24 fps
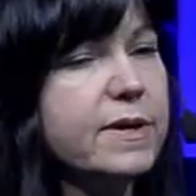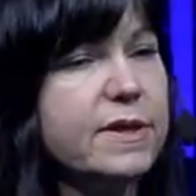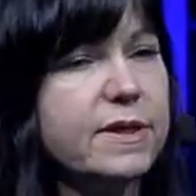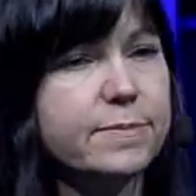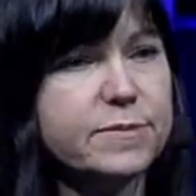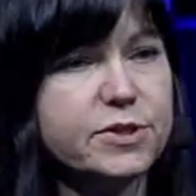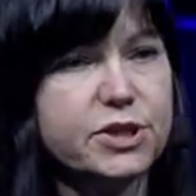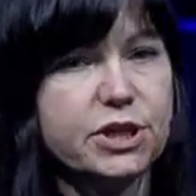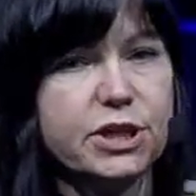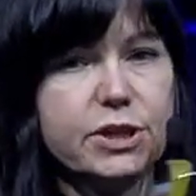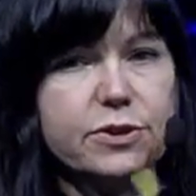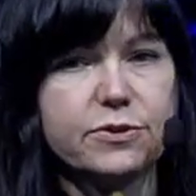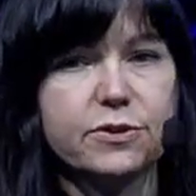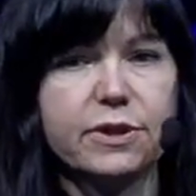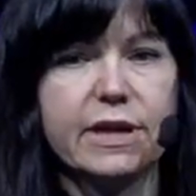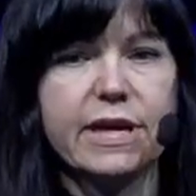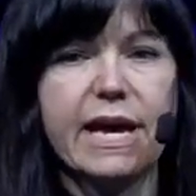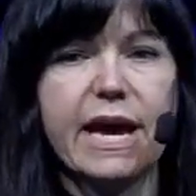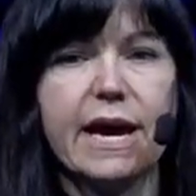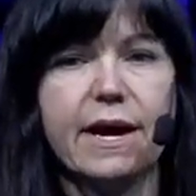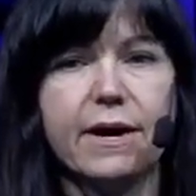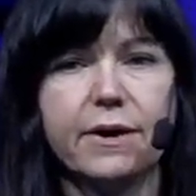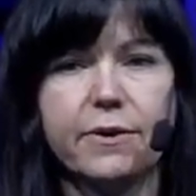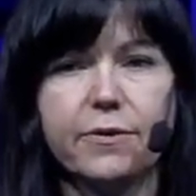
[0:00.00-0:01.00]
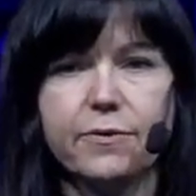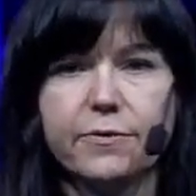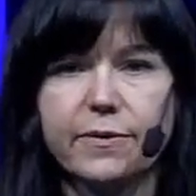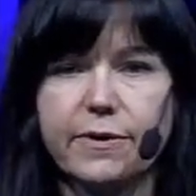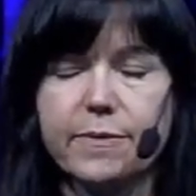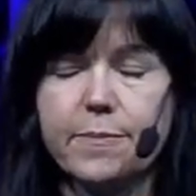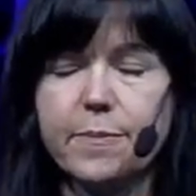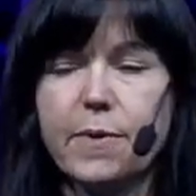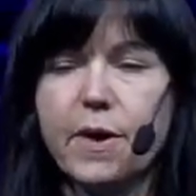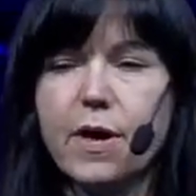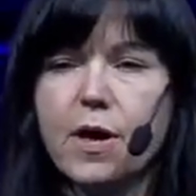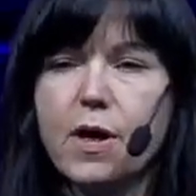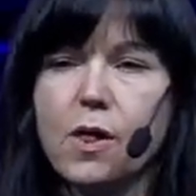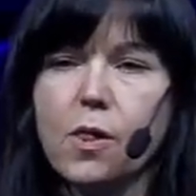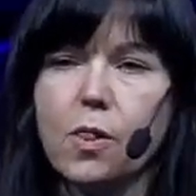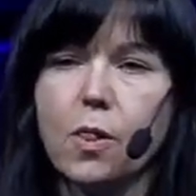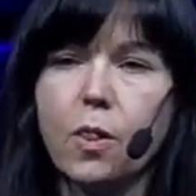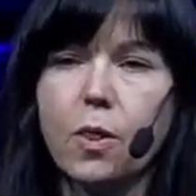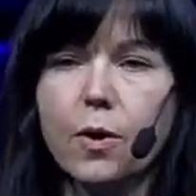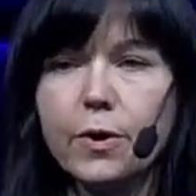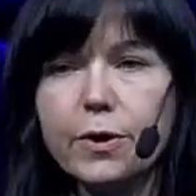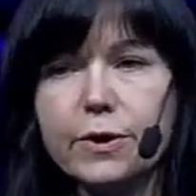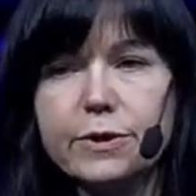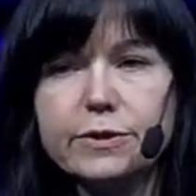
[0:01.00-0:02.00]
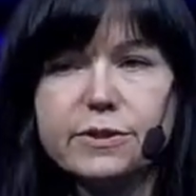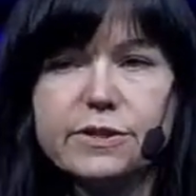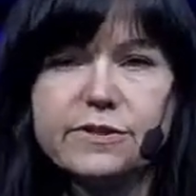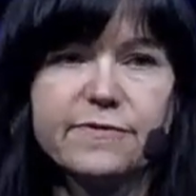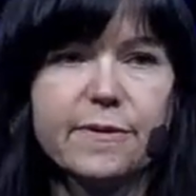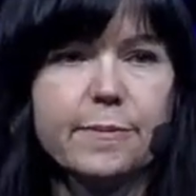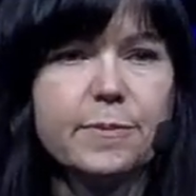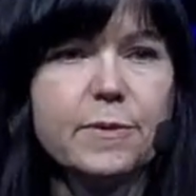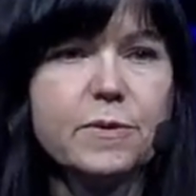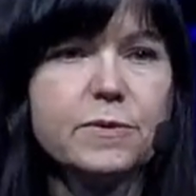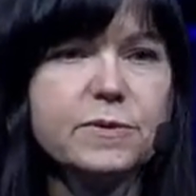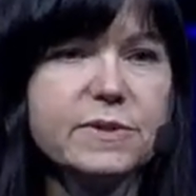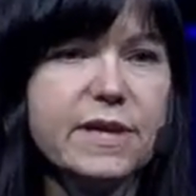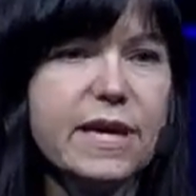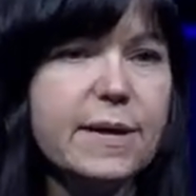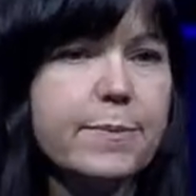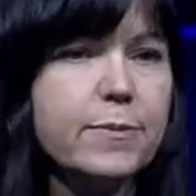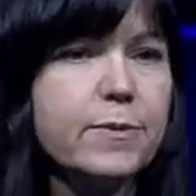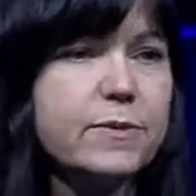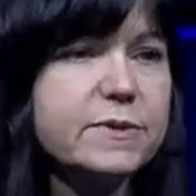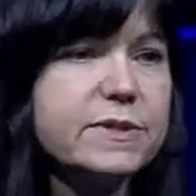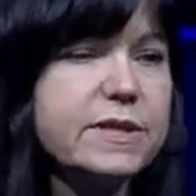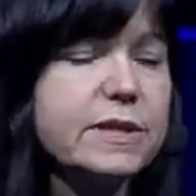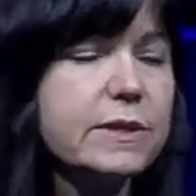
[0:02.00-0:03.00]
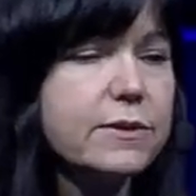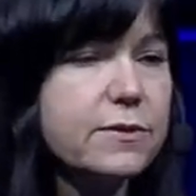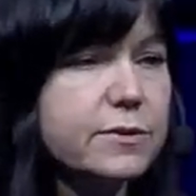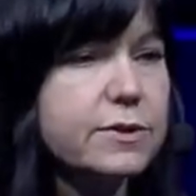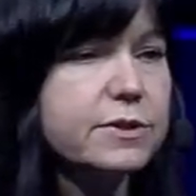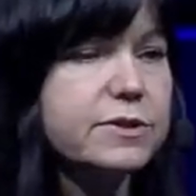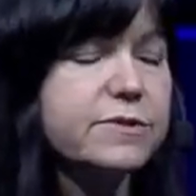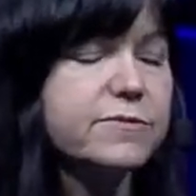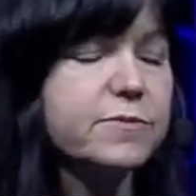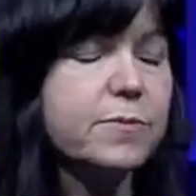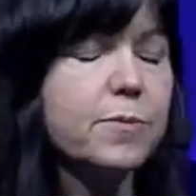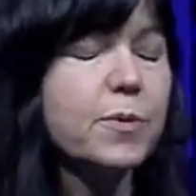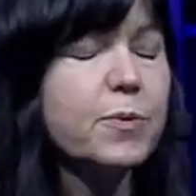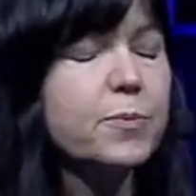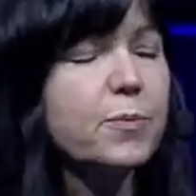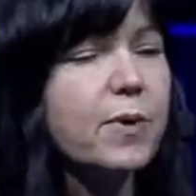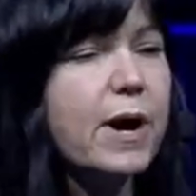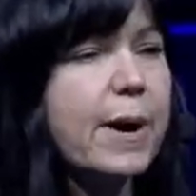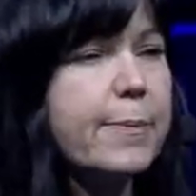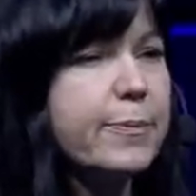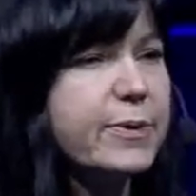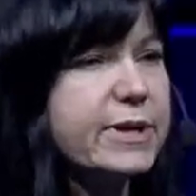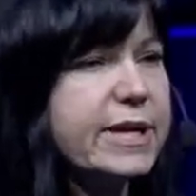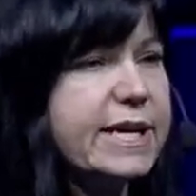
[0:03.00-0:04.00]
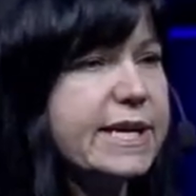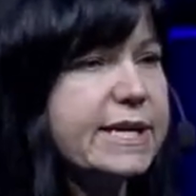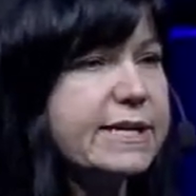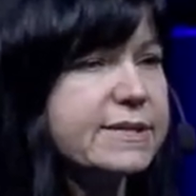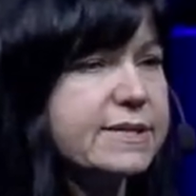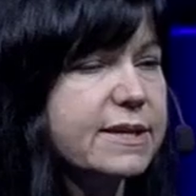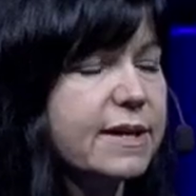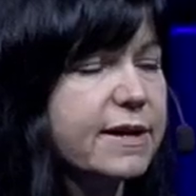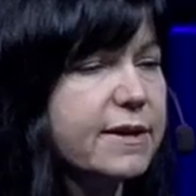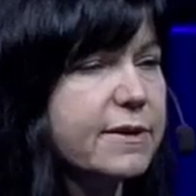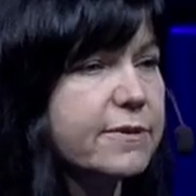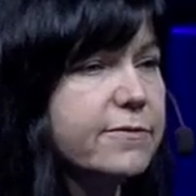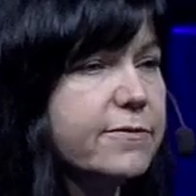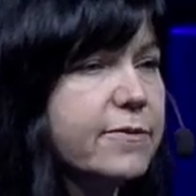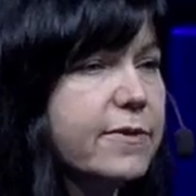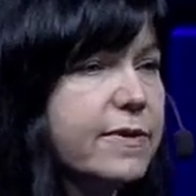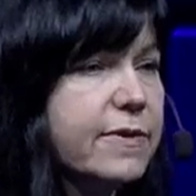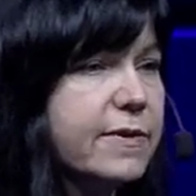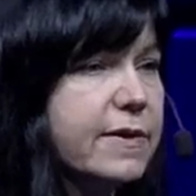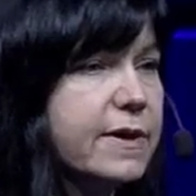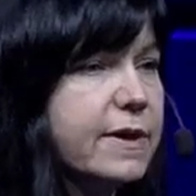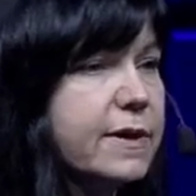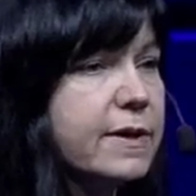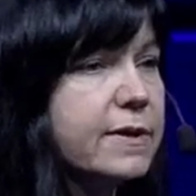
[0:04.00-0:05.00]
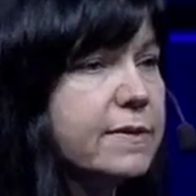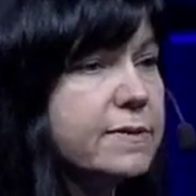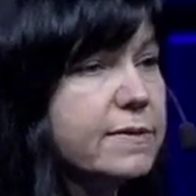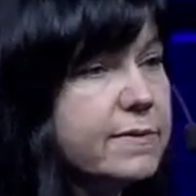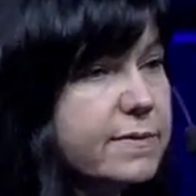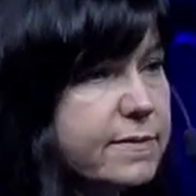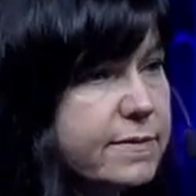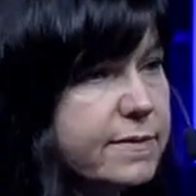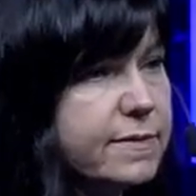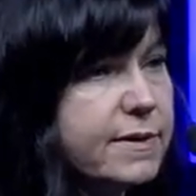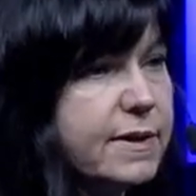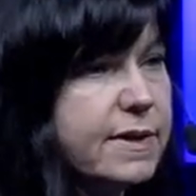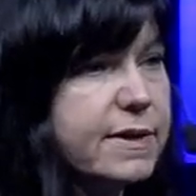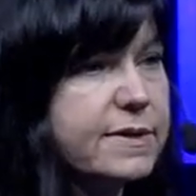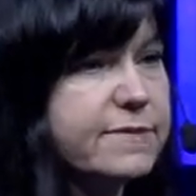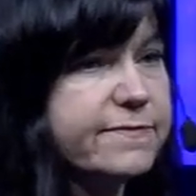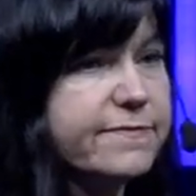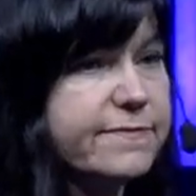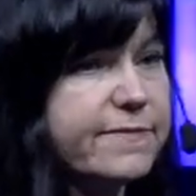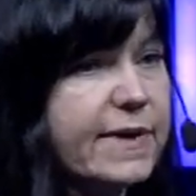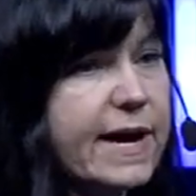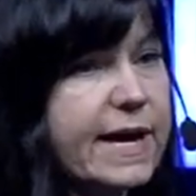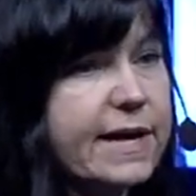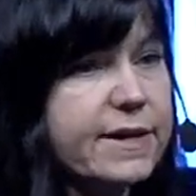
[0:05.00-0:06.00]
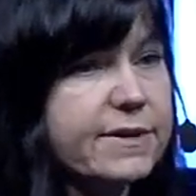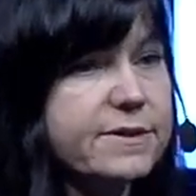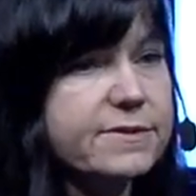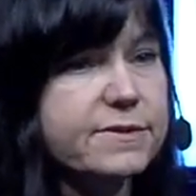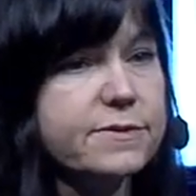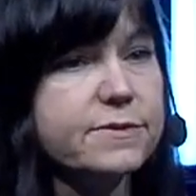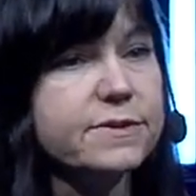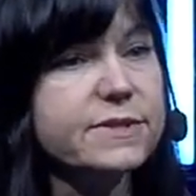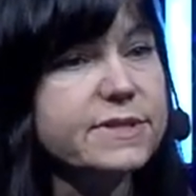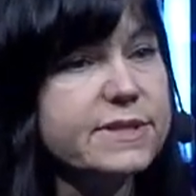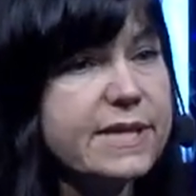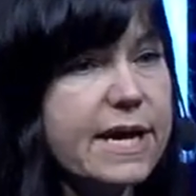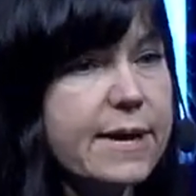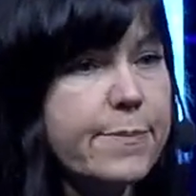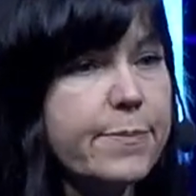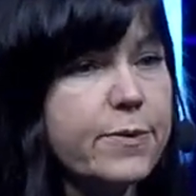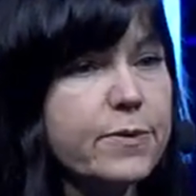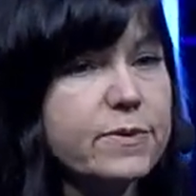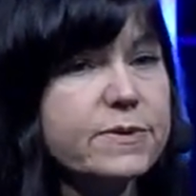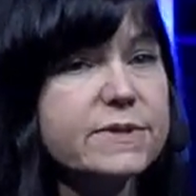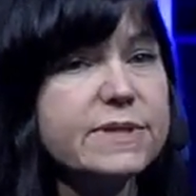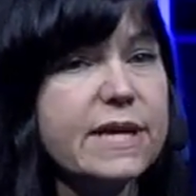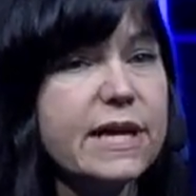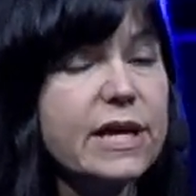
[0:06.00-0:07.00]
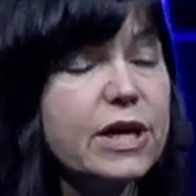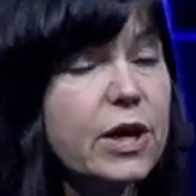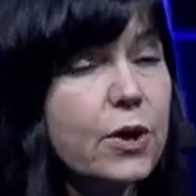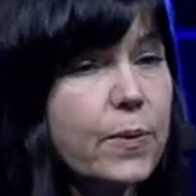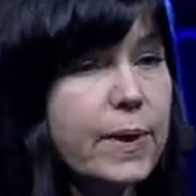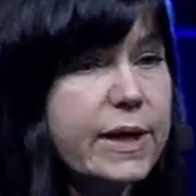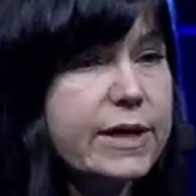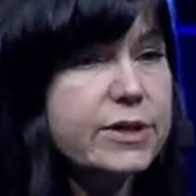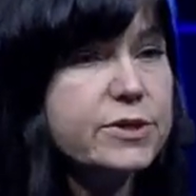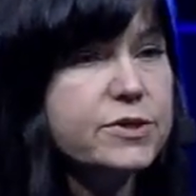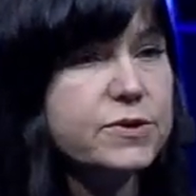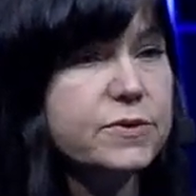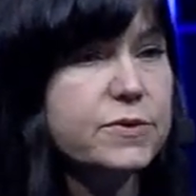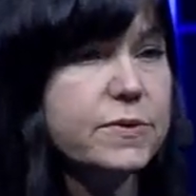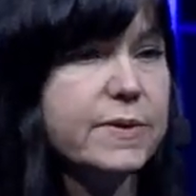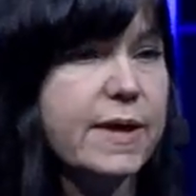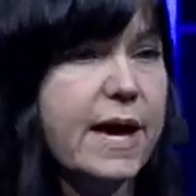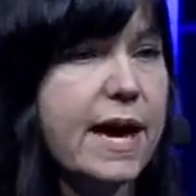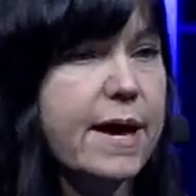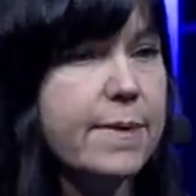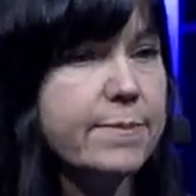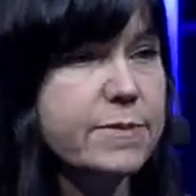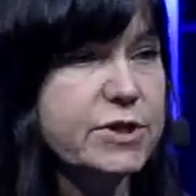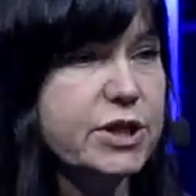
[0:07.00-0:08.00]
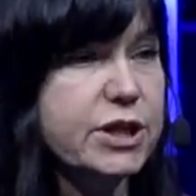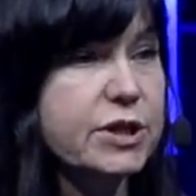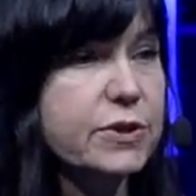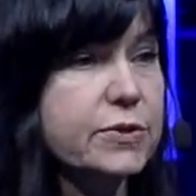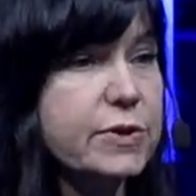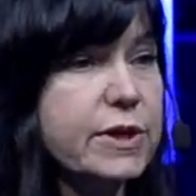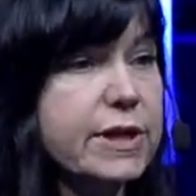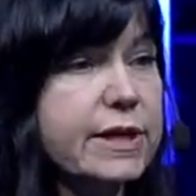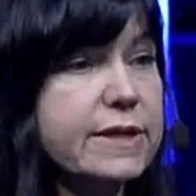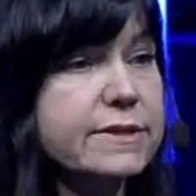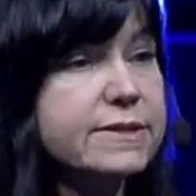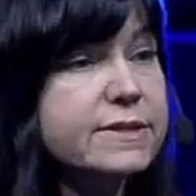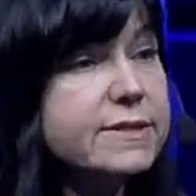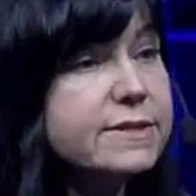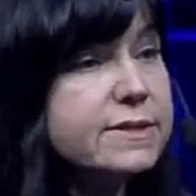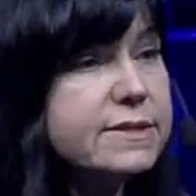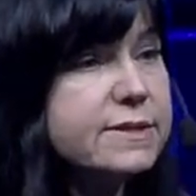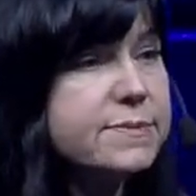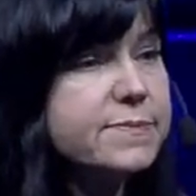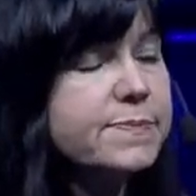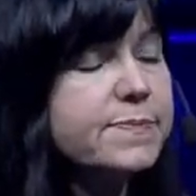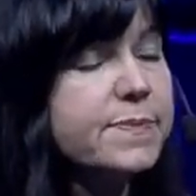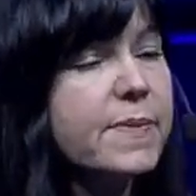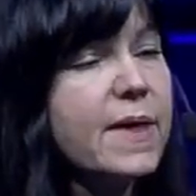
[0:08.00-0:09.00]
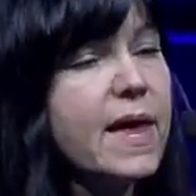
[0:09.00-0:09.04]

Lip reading: The machine learning algorithm learns from those labels and learns from the properties of the files or samples that go into that machine learning system.